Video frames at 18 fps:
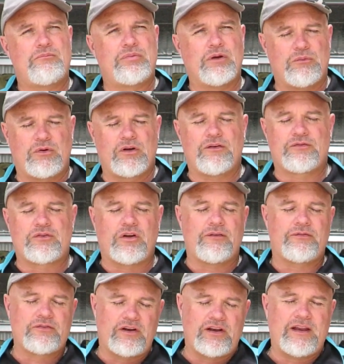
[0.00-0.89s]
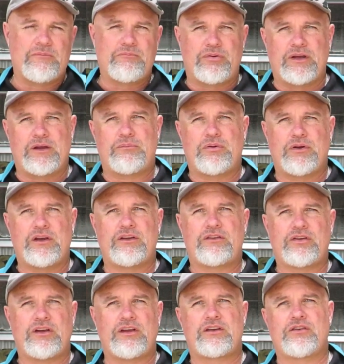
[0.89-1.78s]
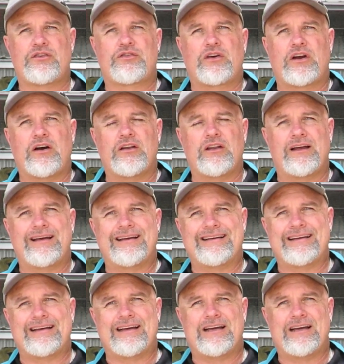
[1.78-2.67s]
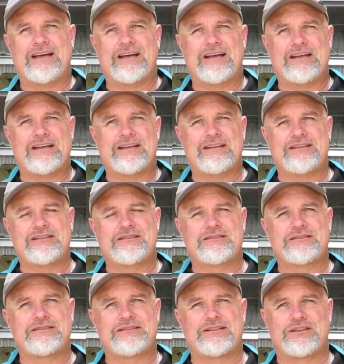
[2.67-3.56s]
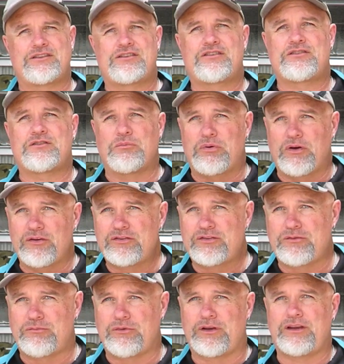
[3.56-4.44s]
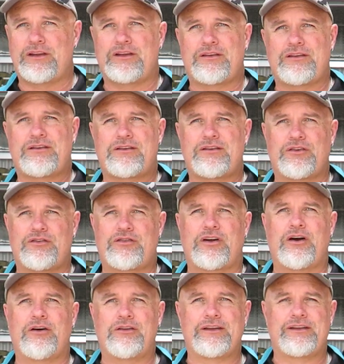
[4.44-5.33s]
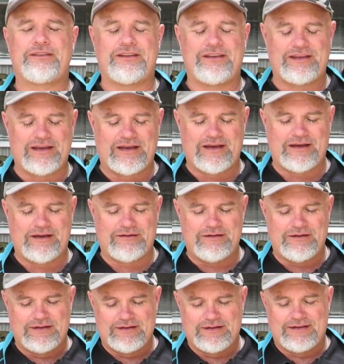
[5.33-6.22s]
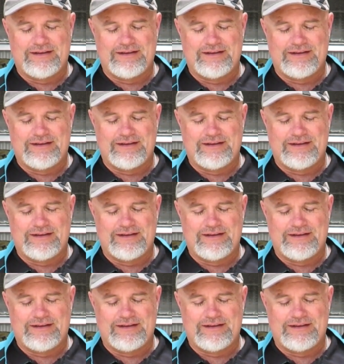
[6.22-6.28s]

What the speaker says: But what I've got an MPPT controller that's supposed to be controlling the